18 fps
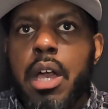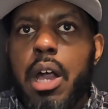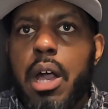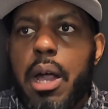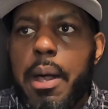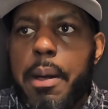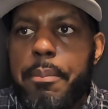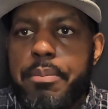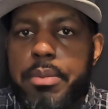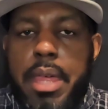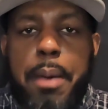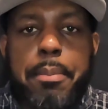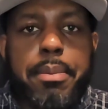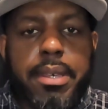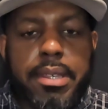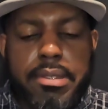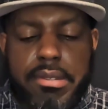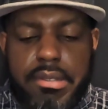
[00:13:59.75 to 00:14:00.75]
That
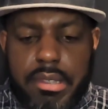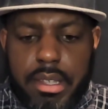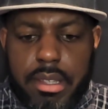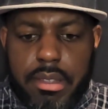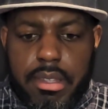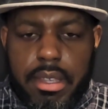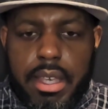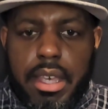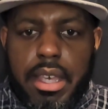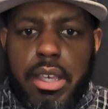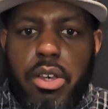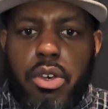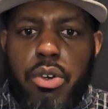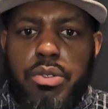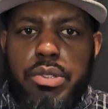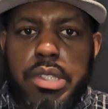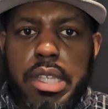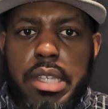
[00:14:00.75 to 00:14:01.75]
being said,
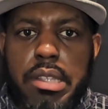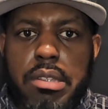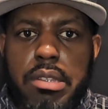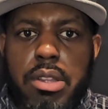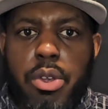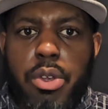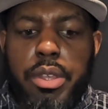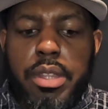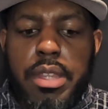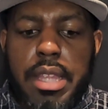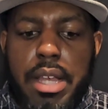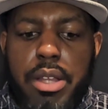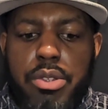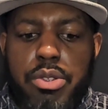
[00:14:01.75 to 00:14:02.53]
obviously he's looking now